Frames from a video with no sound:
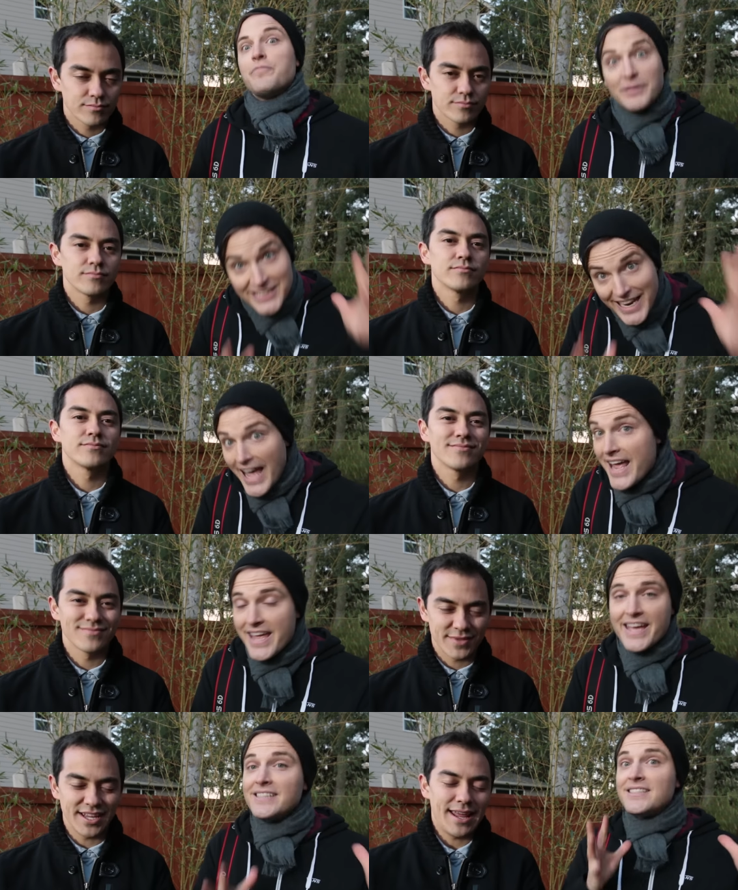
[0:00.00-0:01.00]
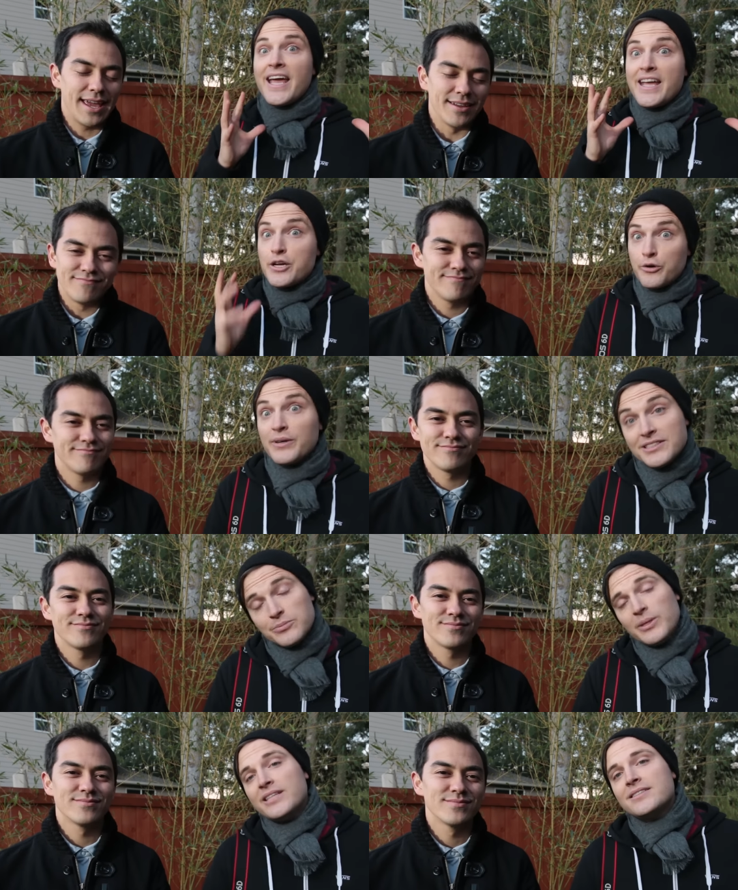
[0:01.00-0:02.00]
Speaker 1: But today, it's today. a
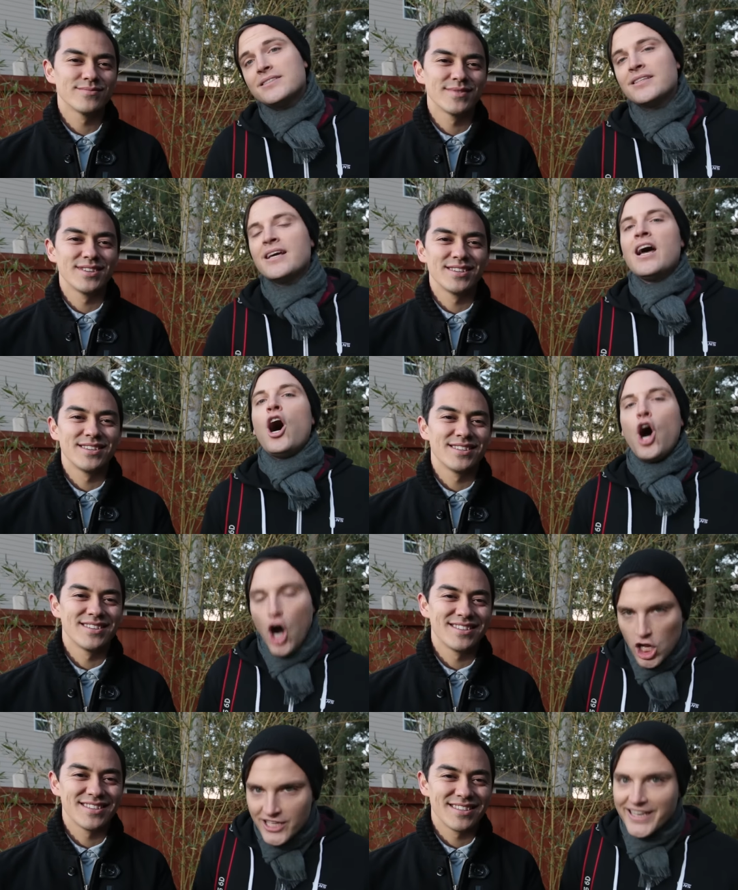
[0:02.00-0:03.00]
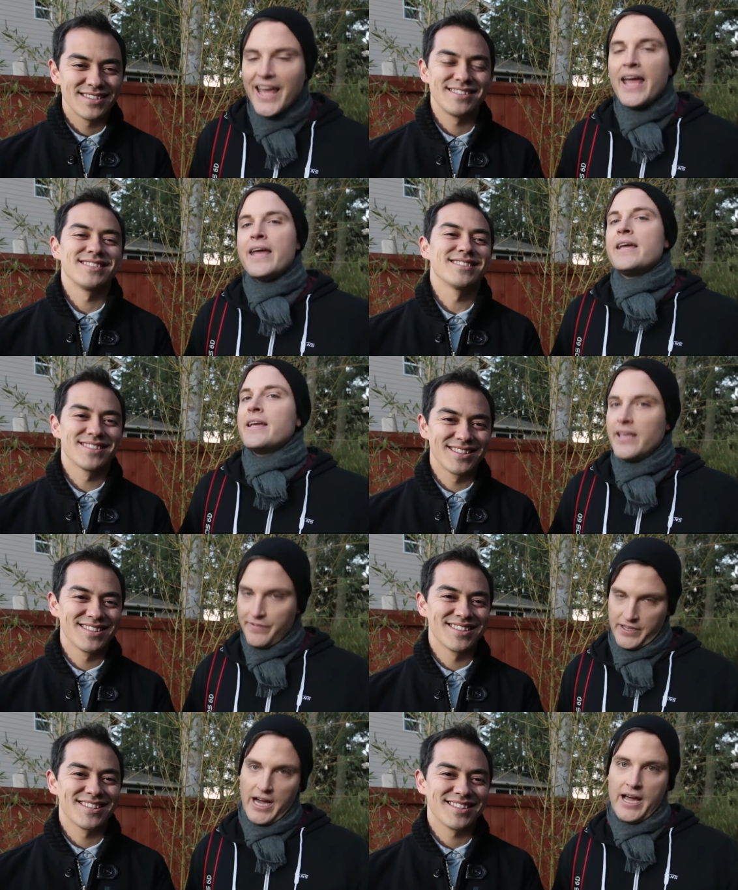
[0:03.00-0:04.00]
Christmas holiday
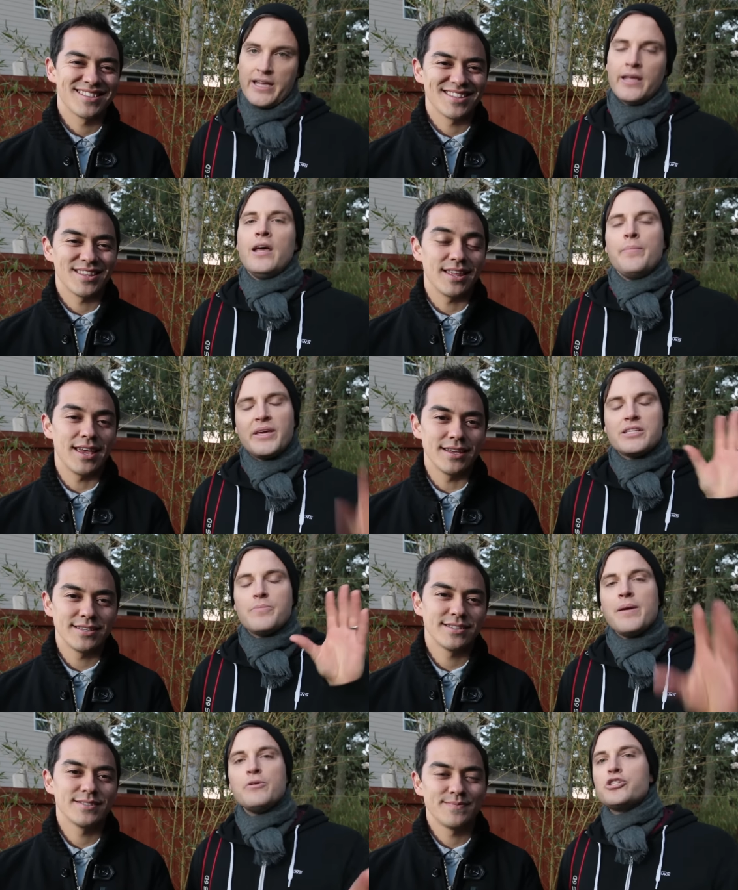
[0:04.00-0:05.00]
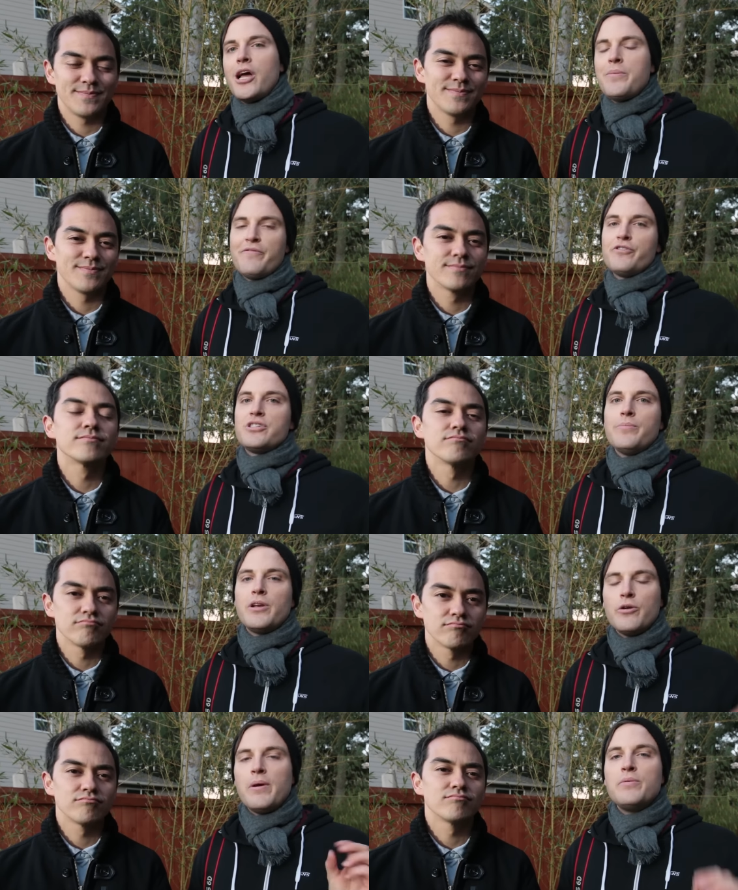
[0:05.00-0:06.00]
gift guide because maybe you're shopping for somebody
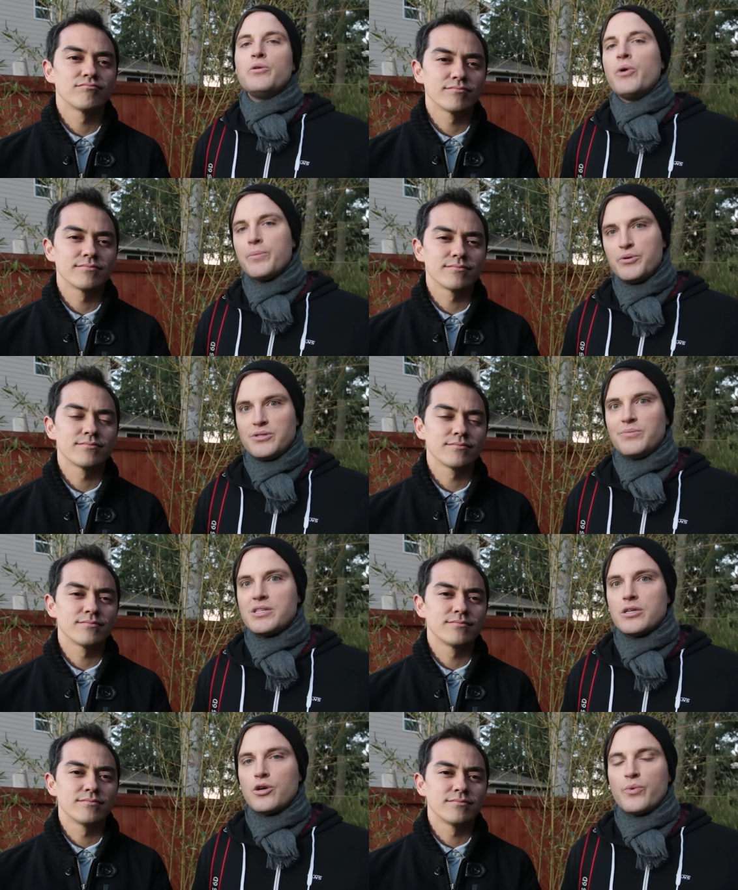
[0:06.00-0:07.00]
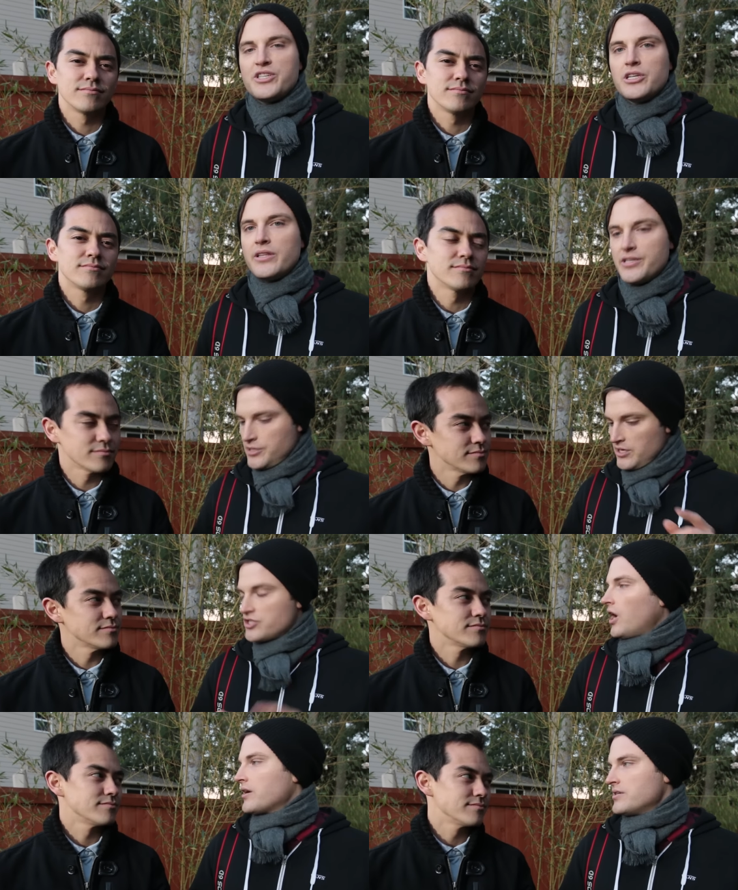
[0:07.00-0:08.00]
or maybe you want to put some things on your wishing list,
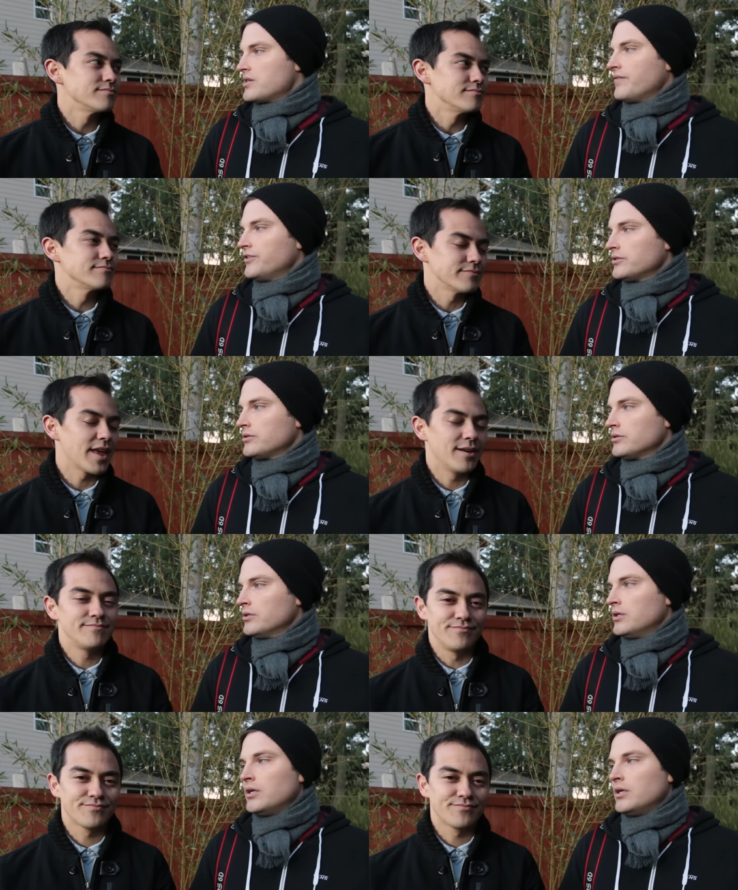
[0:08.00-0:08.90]
stocking stuffers. No